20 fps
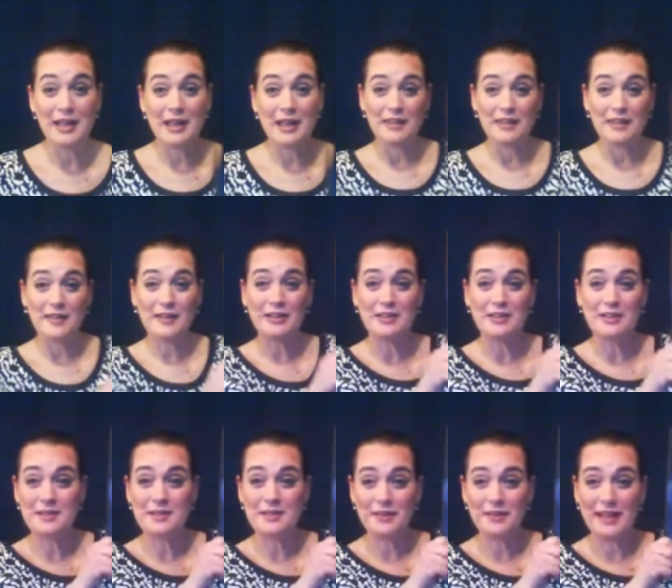The Looks
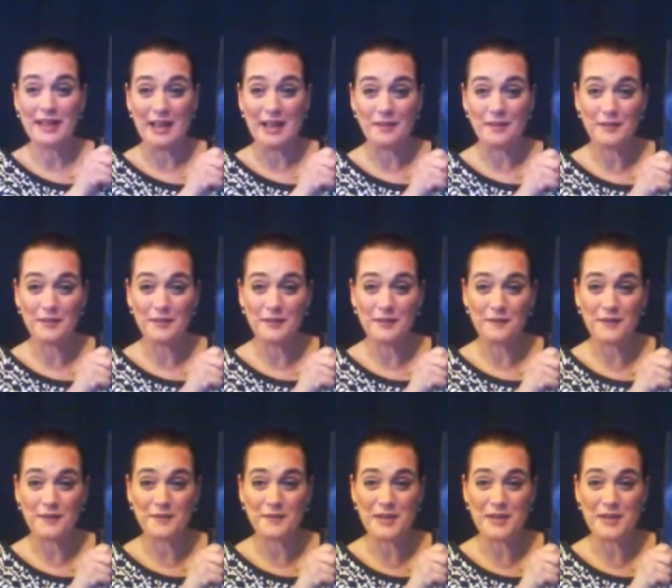of Love:
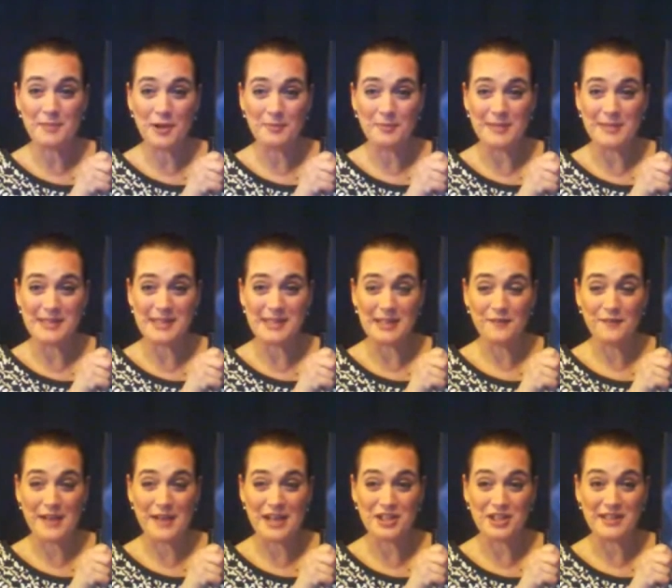50 Moments in
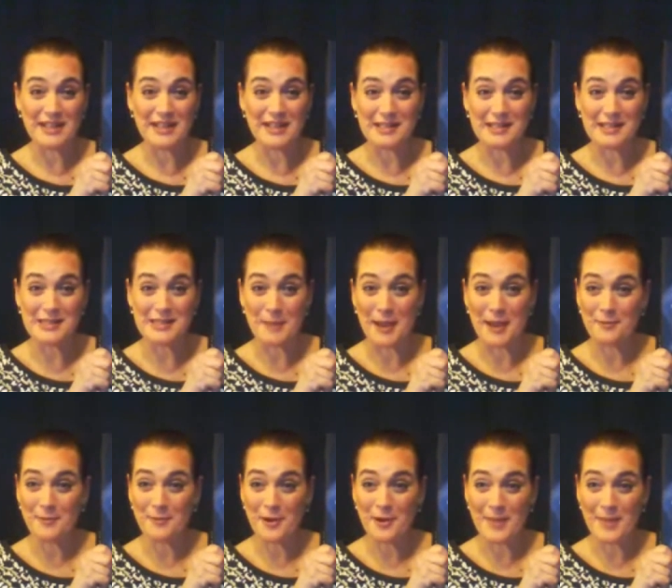Fashion That
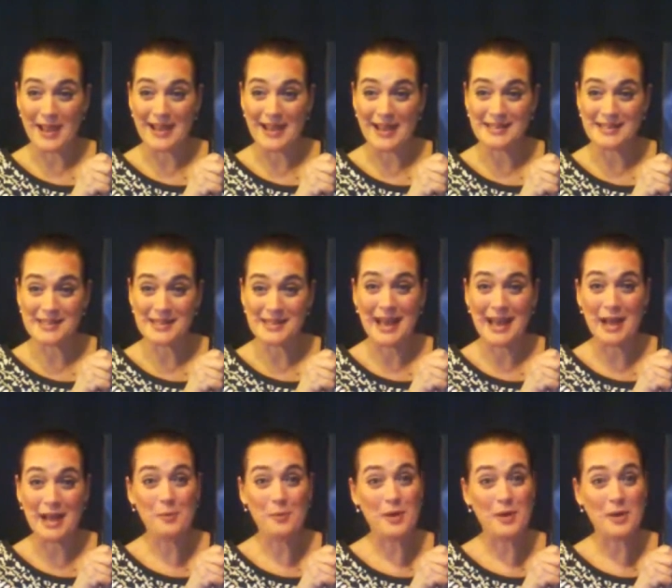Inspired Romance.
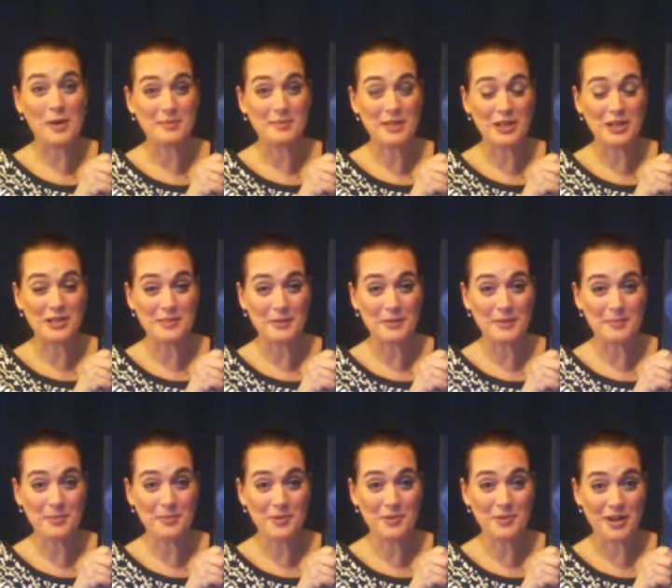Hal, welcome to Ultimate
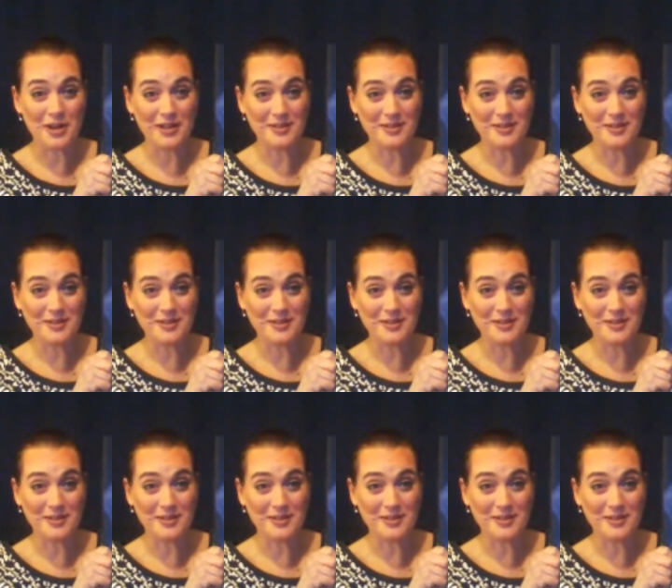Report.